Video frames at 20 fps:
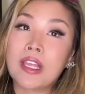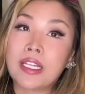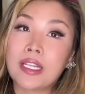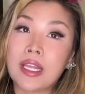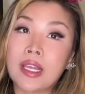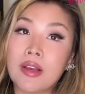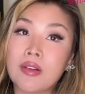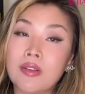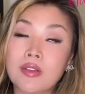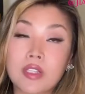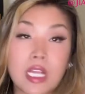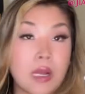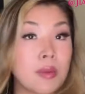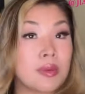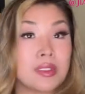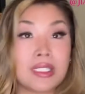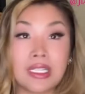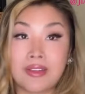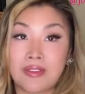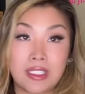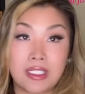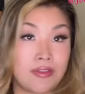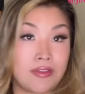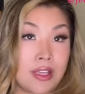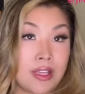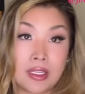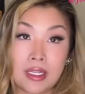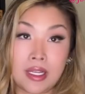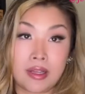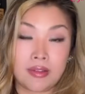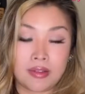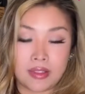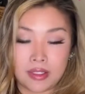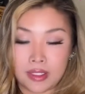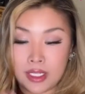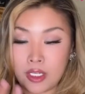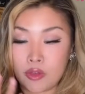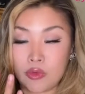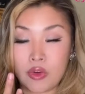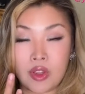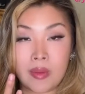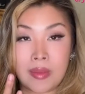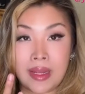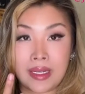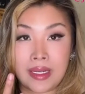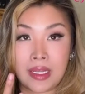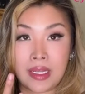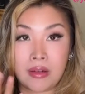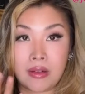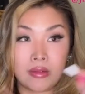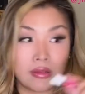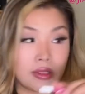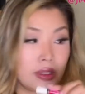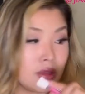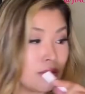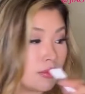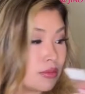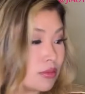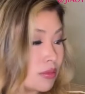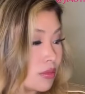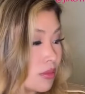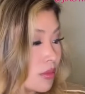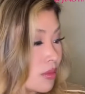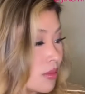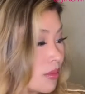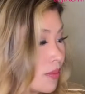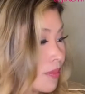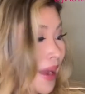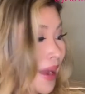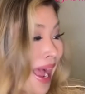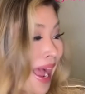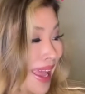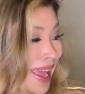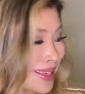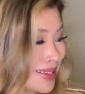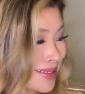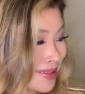nails. I'm done with the fake nails. They ruin my nail. No. Bye.